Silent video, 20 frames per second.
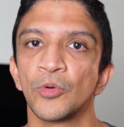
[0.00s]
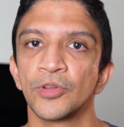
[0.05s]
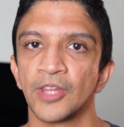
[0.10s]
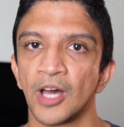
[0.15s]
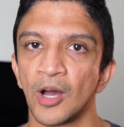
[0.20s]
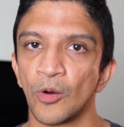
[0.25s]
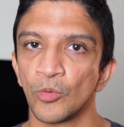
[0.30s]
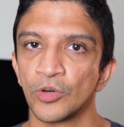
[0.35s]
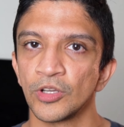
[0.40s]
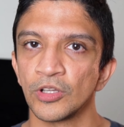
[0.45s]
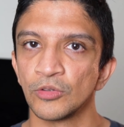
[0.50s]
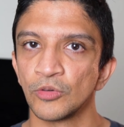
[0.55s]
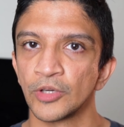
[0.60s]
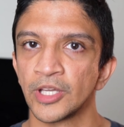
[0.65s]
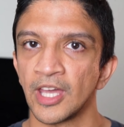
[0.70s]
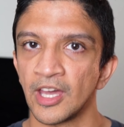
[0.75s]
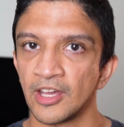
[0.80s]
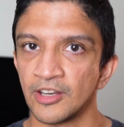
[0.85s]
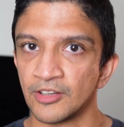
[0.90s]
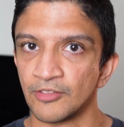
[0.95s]
with, I want to
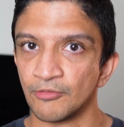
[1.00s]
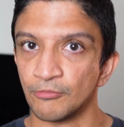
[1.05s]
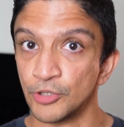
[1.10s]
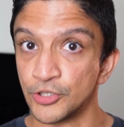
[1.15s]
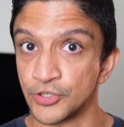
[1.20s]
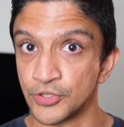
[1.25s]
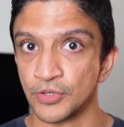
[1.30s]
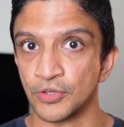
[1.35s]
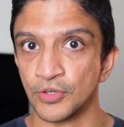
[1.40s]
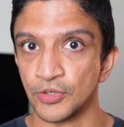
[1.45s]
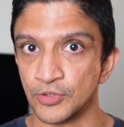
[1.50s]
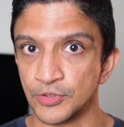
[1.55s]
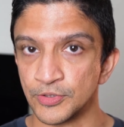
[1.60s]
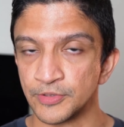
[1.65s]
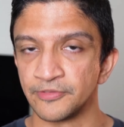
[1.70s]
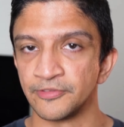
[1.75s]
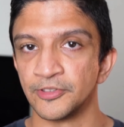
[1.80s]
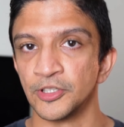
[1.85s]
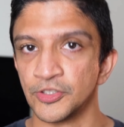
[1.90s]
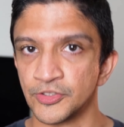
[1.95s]
look at returns
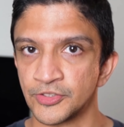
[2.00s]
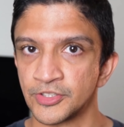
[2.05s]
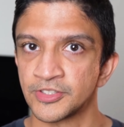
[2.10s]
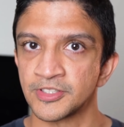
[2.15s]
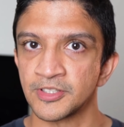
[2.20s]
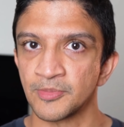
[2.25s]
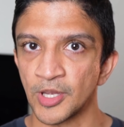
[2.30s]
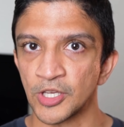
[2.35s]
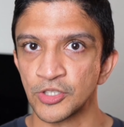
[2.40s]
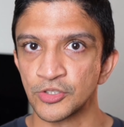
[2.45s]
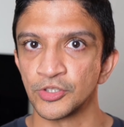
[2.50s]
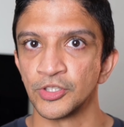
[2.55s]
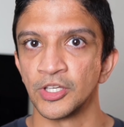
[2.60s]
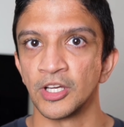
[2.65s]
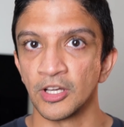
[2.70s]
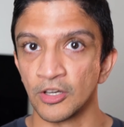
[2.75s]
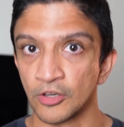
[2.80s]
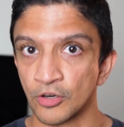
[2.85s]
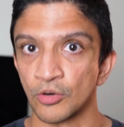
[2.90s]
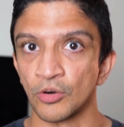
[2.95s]
first, just to make sure you're
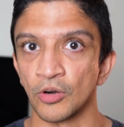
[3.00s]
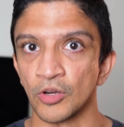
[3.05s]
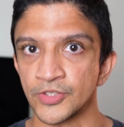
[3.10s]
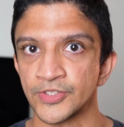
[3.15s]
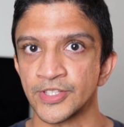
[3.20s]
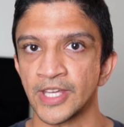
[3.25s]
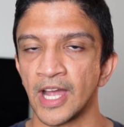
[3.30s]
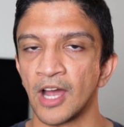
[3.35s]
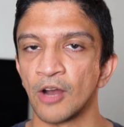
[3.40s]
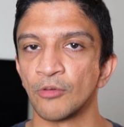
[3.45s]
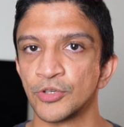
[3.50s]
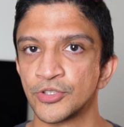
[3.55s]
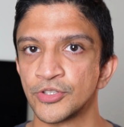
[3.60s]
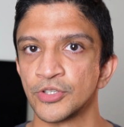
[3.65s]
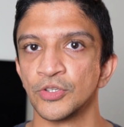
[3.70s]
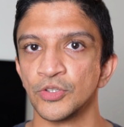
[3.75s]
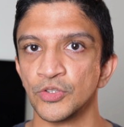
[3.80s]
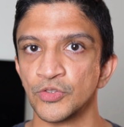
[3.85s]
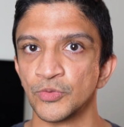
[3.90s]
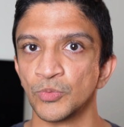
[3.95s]
across how
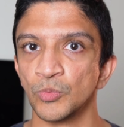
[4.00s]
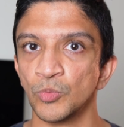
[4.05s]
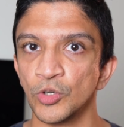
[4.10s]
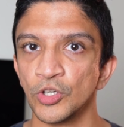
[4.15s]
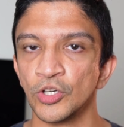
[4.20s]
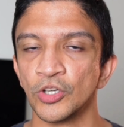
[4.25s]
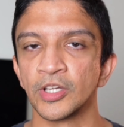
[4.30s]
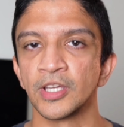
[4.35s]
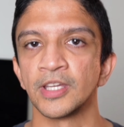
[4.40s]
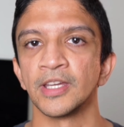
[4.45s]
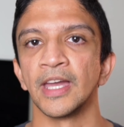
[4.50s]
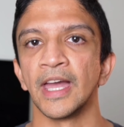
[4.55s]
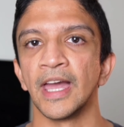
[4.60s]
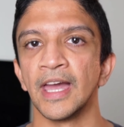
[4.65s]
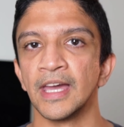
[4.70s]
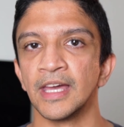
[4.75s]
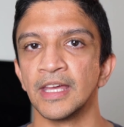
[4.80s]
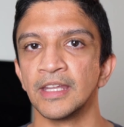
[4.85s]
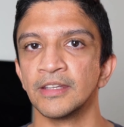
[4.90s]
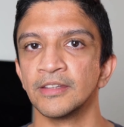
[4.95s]
returns work
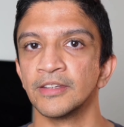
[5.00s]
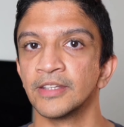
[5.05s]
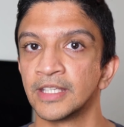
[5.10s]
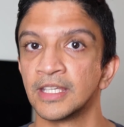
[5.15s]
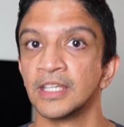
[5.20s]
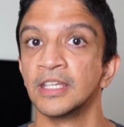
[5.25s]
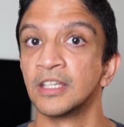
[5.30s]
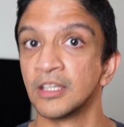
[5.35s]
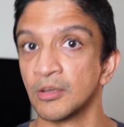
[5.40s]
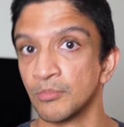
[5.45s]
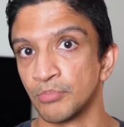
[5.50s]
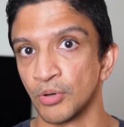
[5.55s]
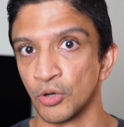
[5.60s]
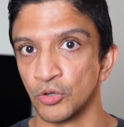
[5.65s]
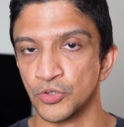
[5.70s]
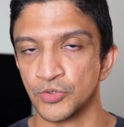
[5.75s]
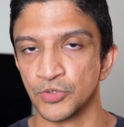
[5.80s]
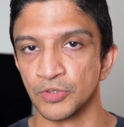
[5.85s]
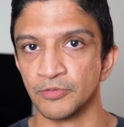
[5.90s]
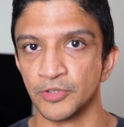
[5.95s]
and the key
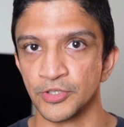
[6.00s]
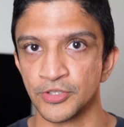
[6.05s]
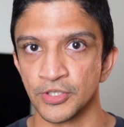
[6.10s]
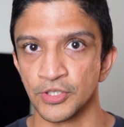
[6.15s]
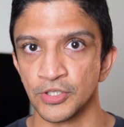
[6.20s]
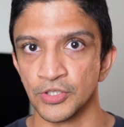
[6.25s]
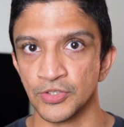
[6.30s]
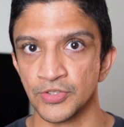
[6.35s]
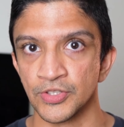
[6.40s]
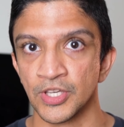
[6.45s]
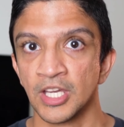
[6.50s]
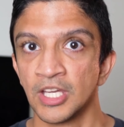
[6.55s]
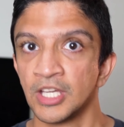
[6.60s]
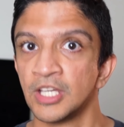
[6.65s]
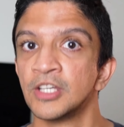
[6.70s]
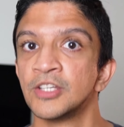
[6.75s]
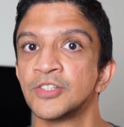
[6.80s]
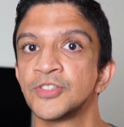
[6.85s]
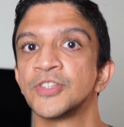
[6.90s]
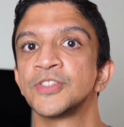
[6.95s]
components of returns.
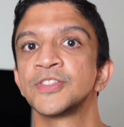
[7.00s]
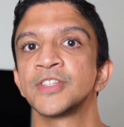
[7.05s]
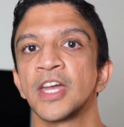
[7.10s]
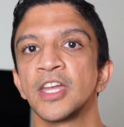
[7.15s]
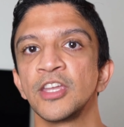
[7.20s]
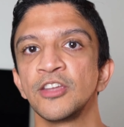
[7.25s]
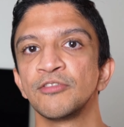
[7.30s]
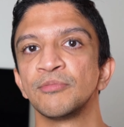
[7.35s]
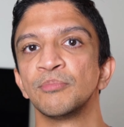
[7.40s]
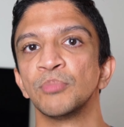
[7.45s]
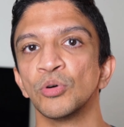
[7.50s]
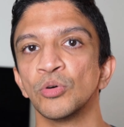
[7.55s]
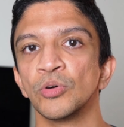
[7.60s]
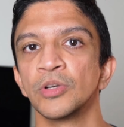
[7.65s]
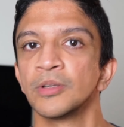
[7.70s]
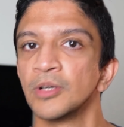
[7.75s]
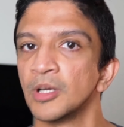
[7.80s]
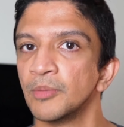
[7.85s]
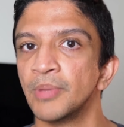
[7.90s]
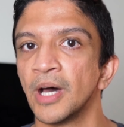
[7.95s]
So say you've
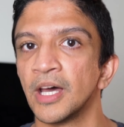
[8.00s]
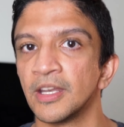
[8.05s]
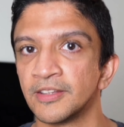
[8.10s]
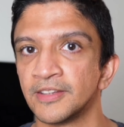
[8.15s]
bought about